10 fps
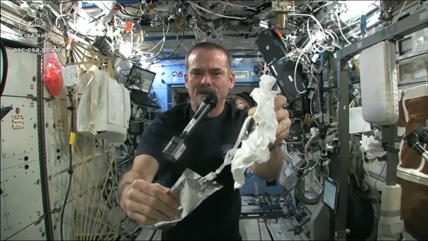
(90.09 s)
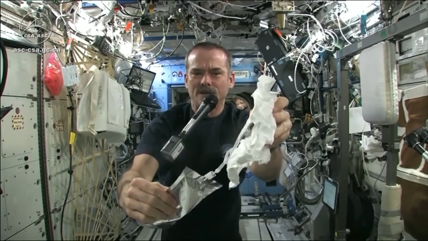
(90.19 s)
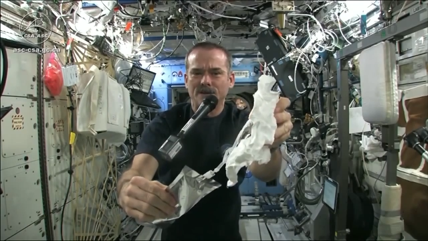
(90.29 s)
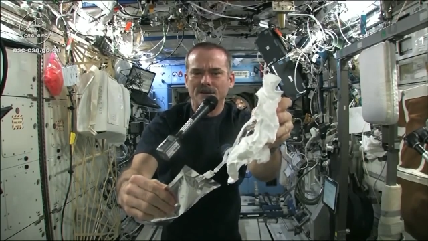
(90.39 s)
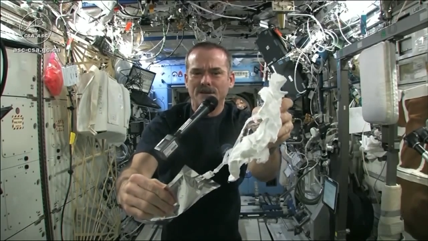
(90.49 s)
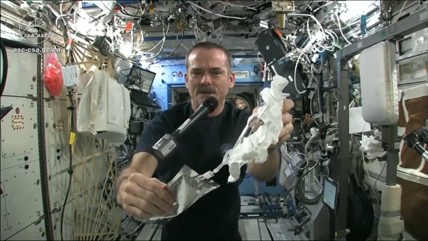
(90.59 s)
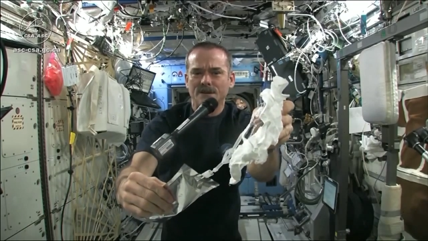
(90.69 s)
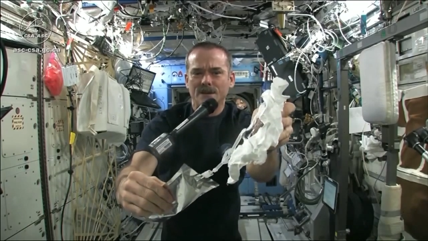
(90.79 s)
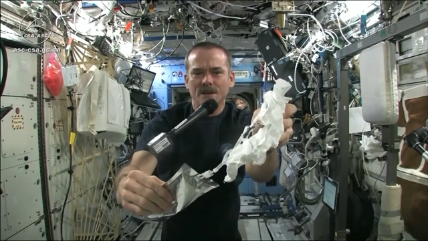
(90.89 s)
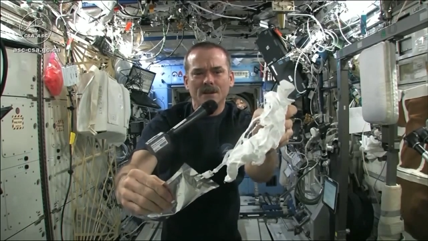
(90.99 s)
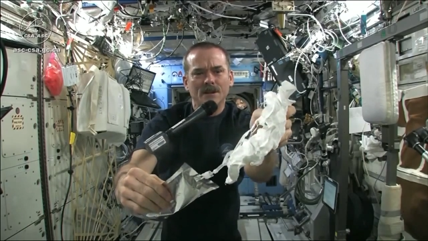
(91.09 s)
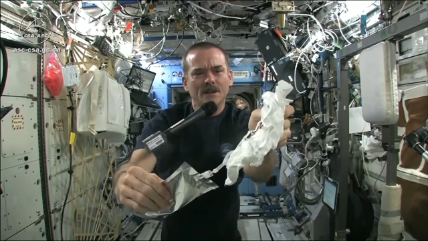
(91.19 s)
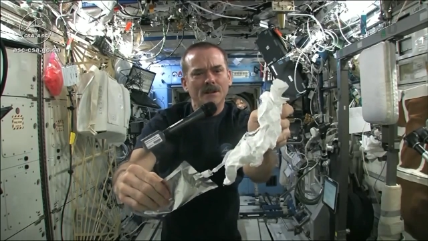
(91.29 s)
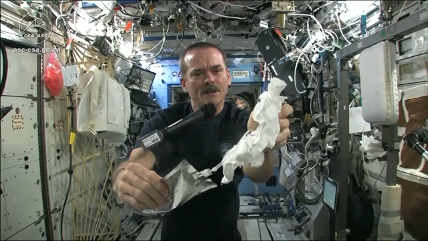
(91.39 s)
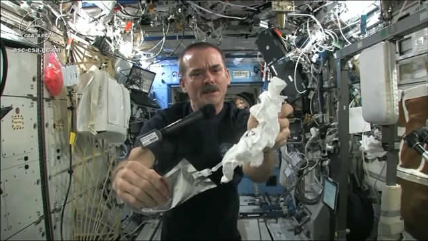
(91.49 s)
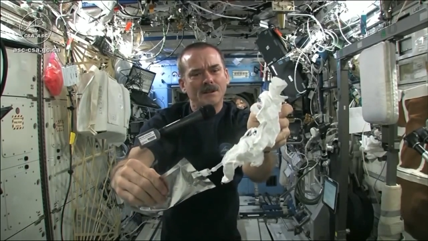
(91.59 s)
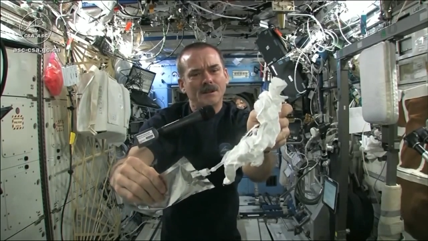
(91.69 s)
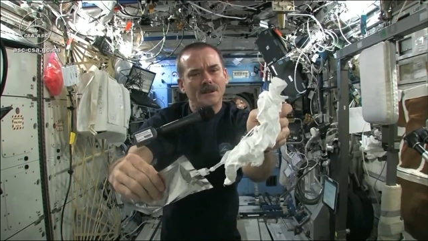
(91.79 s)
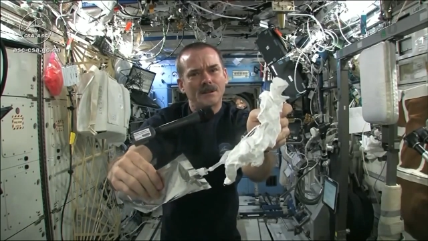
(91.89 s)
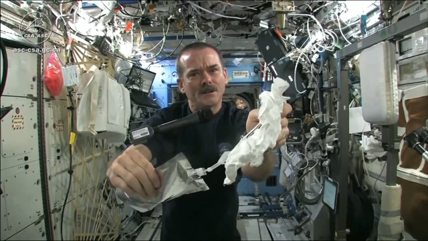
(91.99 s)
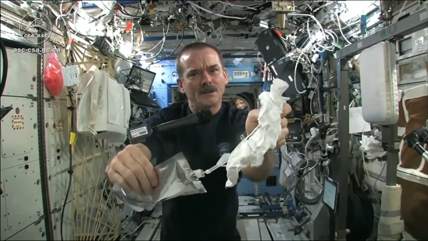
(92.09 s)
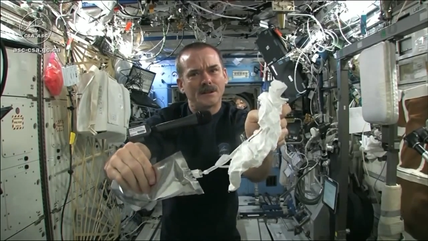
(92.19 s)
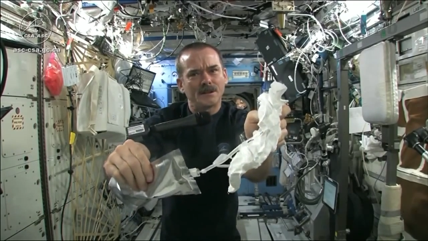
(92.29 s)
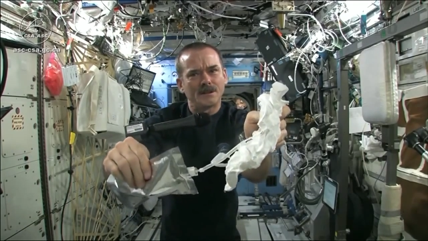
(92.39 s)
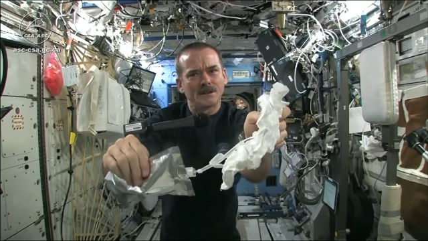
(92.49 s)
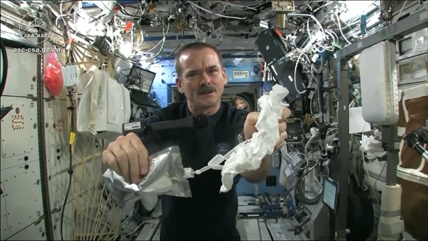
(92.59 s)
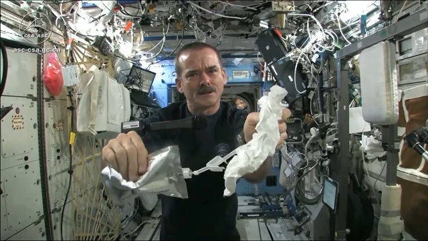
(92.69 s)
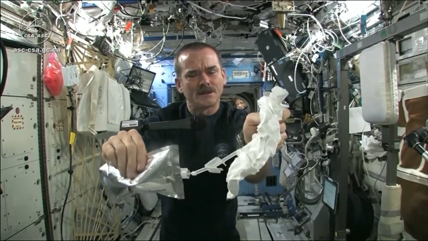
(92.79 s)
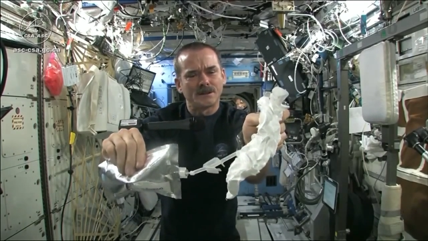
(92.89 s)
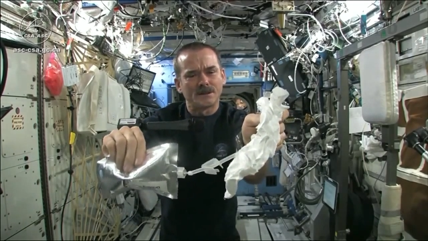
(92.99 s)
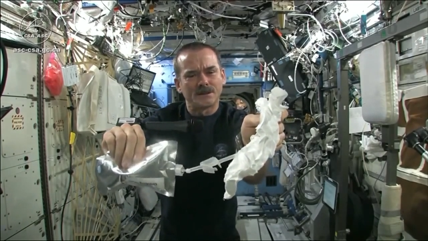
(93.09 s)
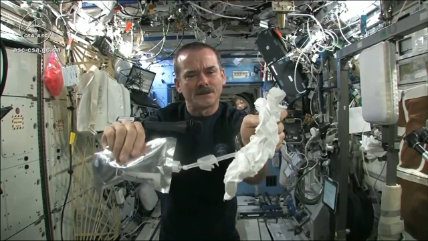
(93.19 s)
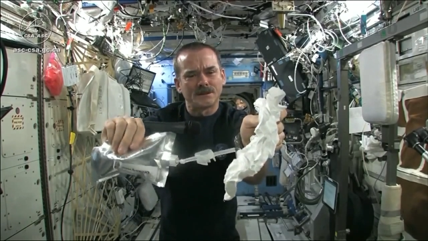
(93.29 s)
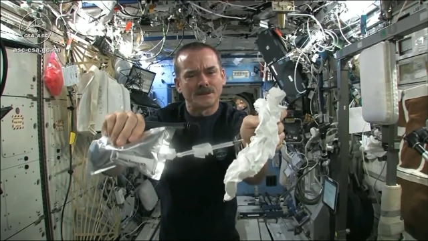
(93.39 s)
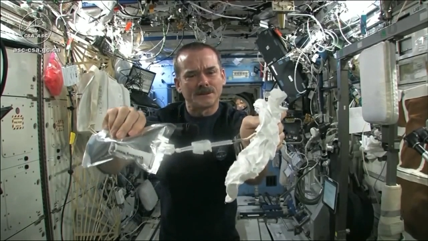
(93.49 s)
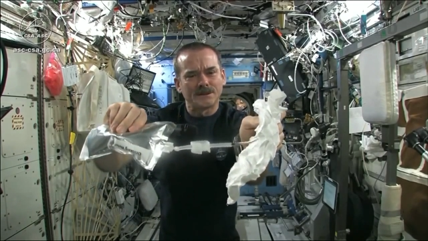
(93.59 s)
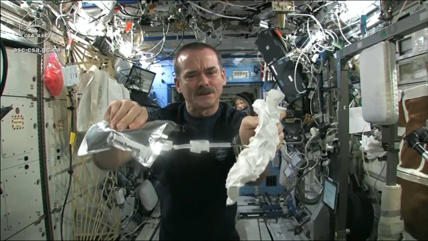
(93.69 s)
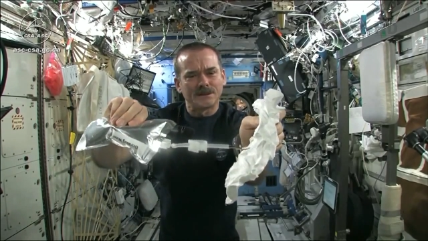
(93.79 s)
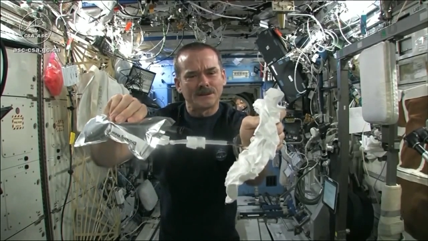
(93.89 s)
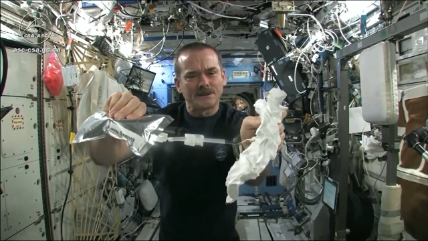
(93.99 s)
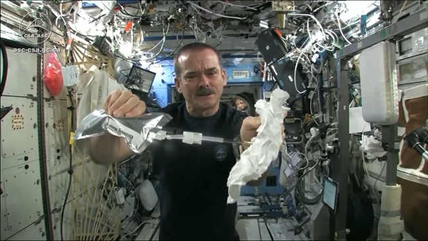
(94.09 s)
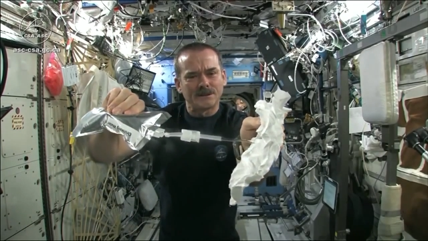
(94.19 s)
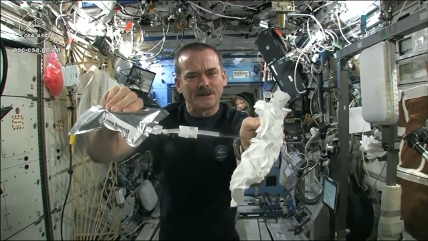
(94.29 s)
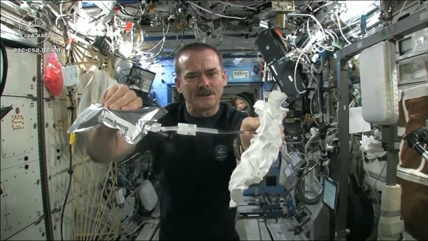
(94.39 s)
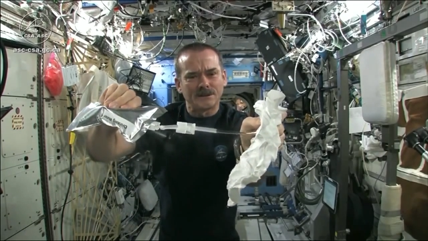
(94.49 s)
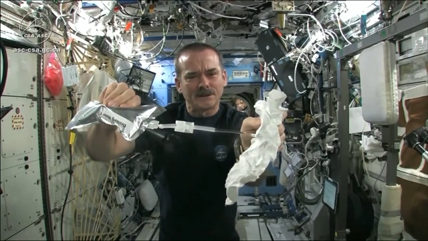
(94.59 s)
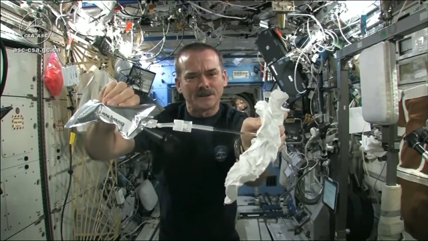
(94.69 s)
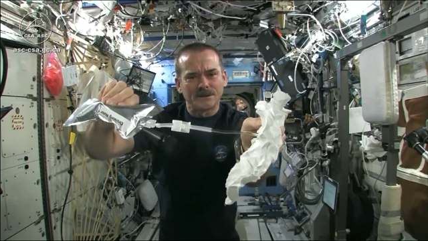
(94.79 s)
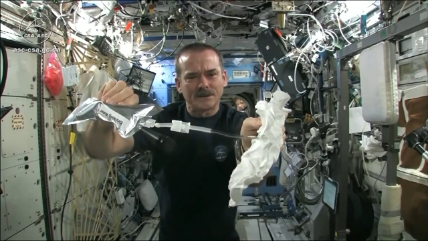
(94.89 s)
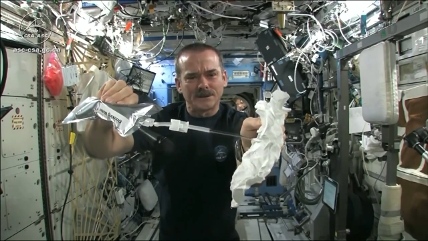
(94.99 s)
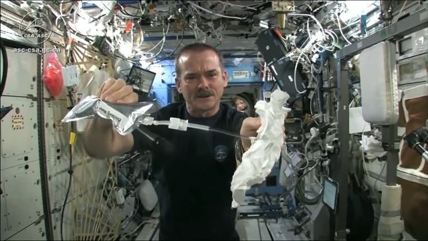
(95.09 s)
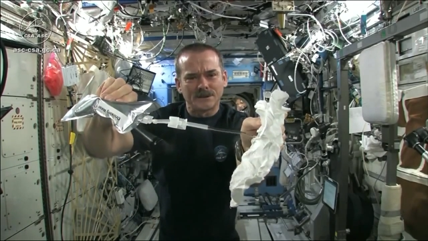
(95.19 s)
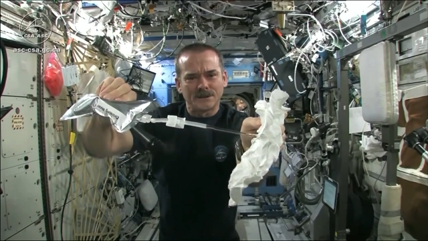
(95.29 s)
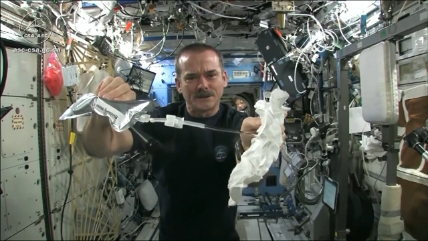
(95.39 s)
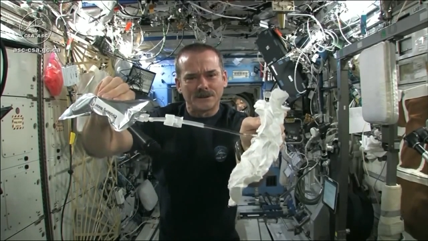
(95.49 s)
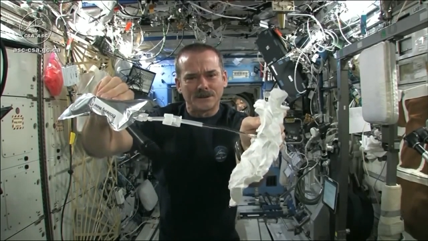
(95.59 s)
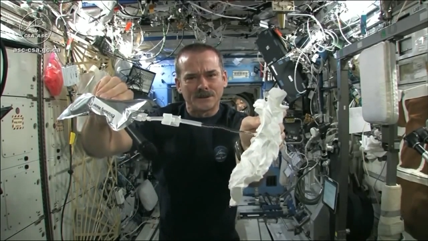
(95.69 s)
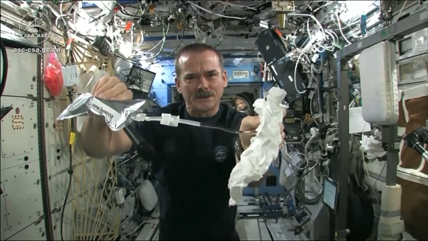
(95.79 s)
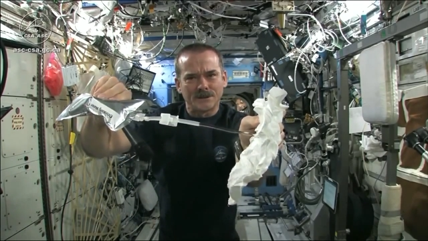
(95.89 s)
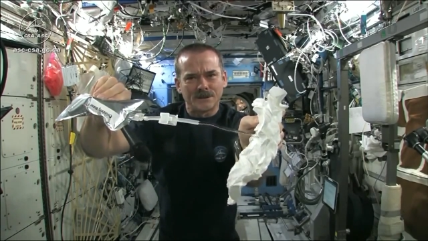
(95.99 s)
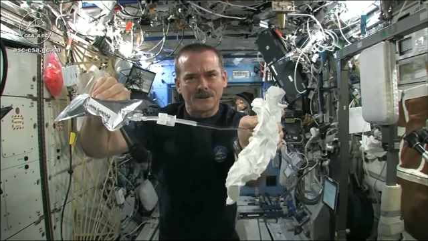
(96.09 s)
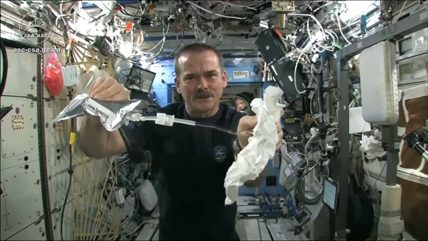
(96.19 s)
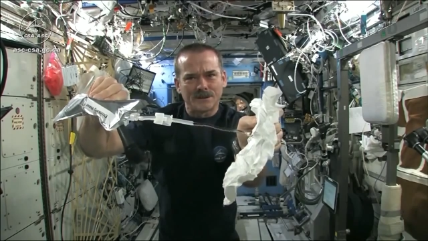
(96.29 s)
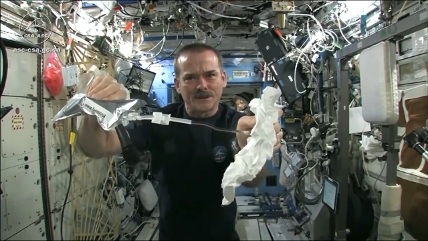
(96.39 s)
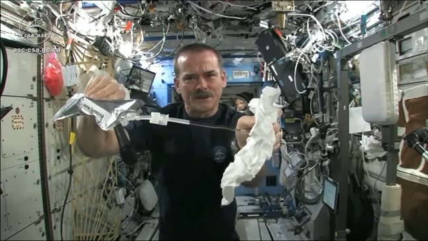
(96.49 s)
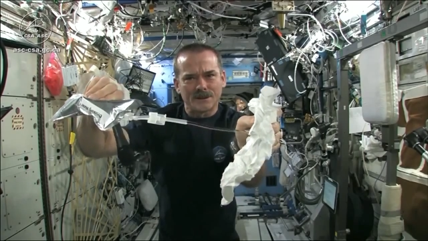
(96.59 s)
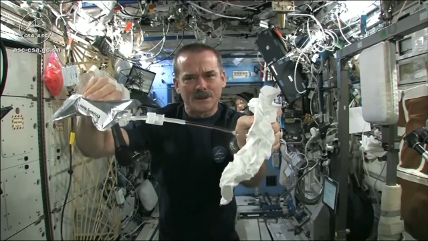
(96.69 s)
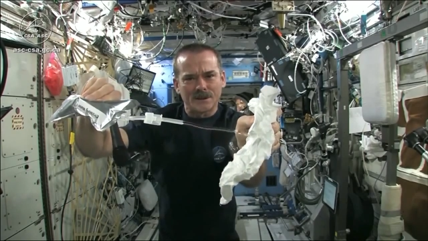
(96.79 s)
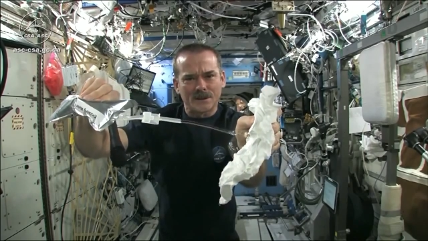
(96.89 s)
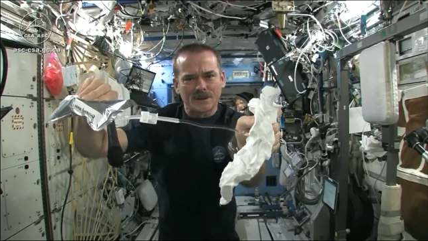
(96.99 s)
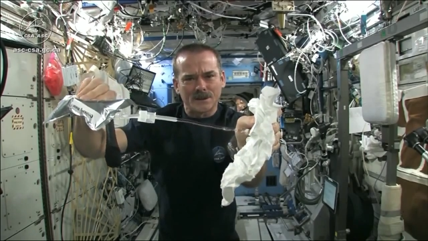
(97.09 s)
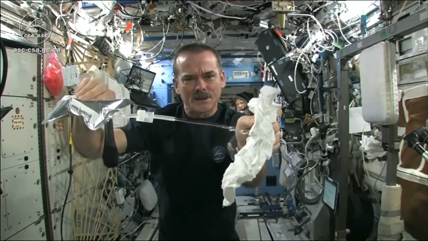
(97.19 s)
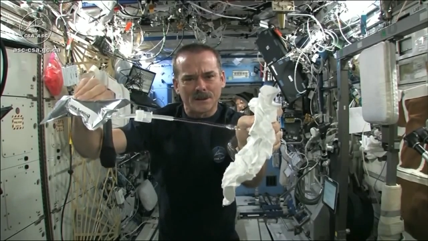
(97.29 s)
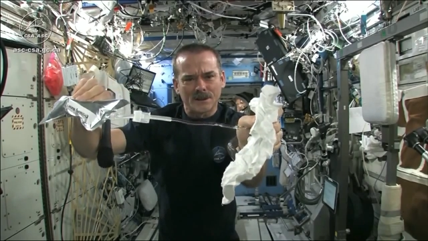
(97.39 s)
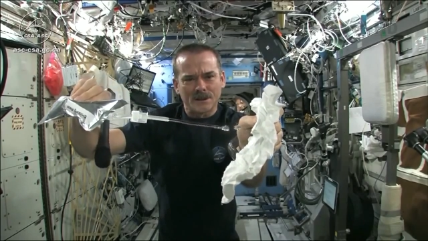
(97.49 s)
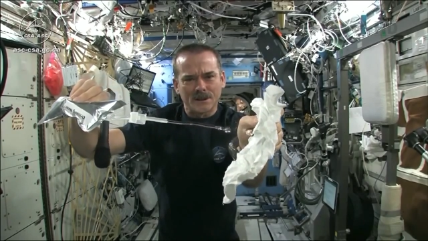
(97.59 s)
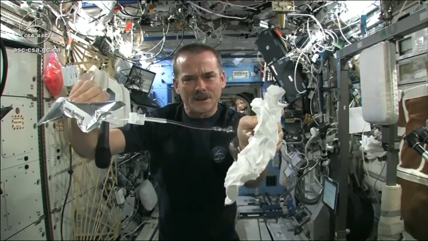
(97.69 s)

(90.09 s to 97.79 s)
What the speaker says: (silence)